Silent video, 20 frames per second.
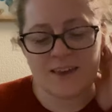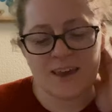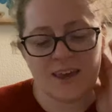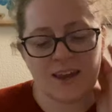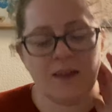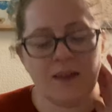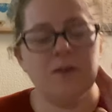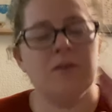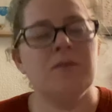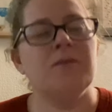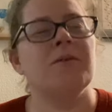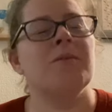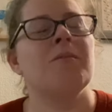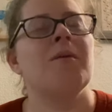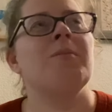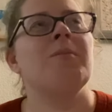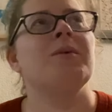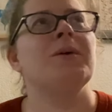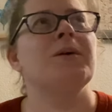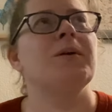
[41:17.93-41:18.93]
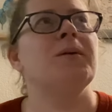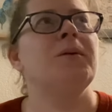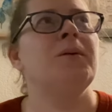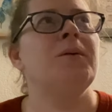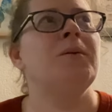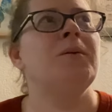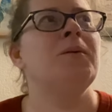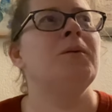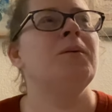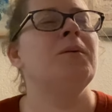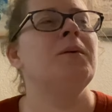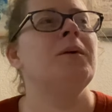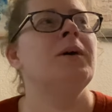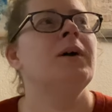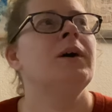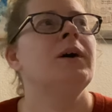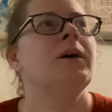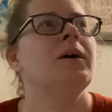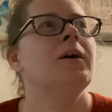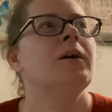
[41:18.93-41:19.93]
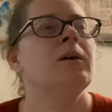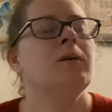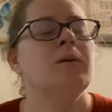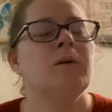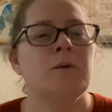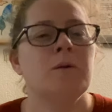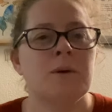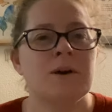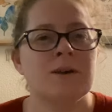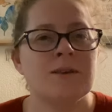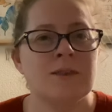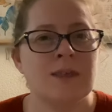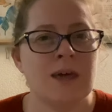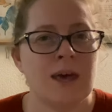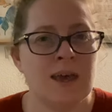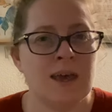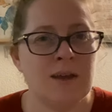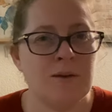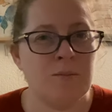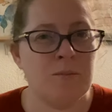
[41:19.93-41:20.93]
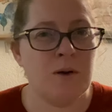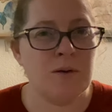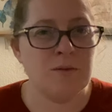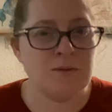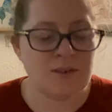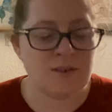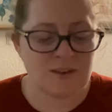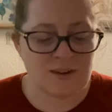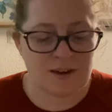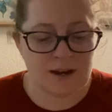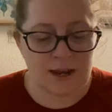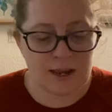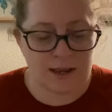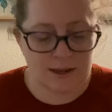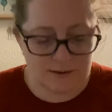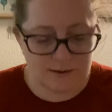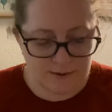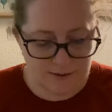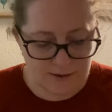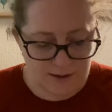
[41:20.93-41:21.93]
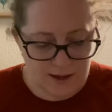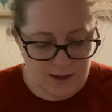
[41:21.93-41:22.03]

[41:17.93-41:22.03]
and I couldn't remember who it was that had posted it.